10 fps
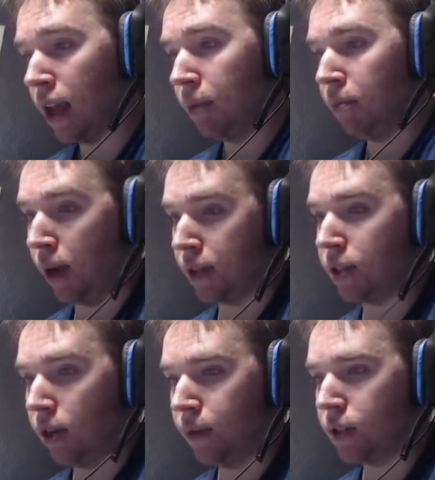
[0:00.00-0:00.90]
Plus,
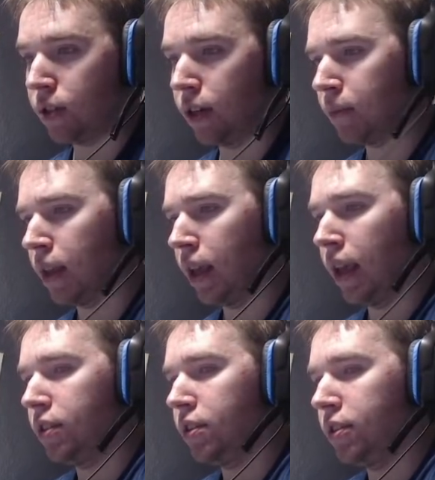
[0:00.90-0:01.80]
no infantry.
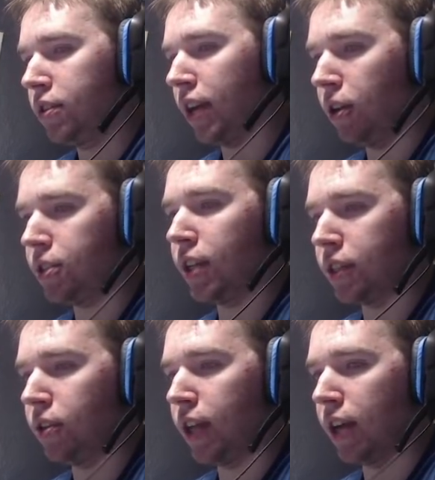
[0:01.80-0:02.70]
So I lose
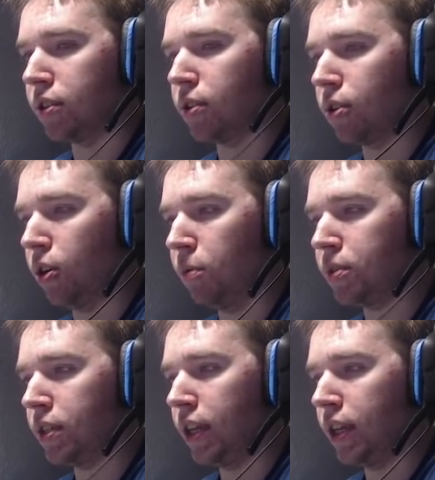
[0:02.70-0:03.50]
62,000 troops.